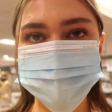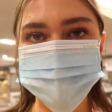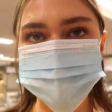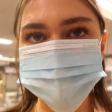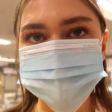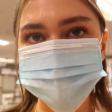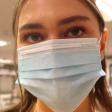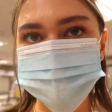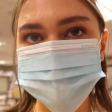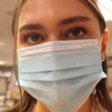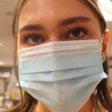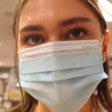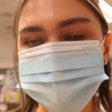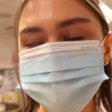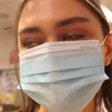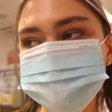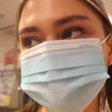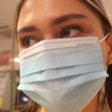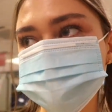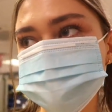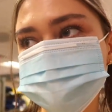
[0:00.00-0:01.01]
I'm going to do a
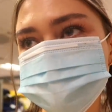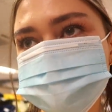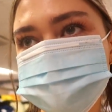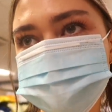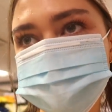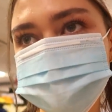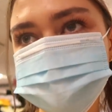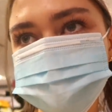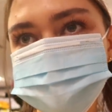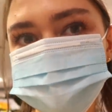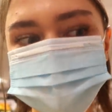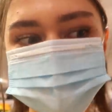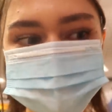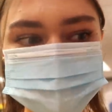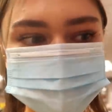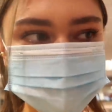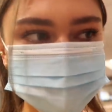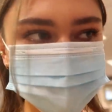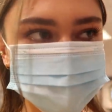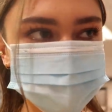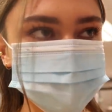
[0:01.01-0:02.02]
little rating
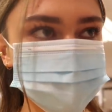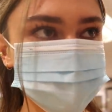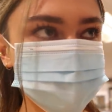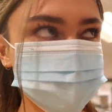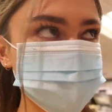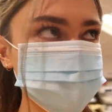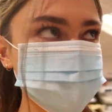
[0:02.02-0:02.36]
things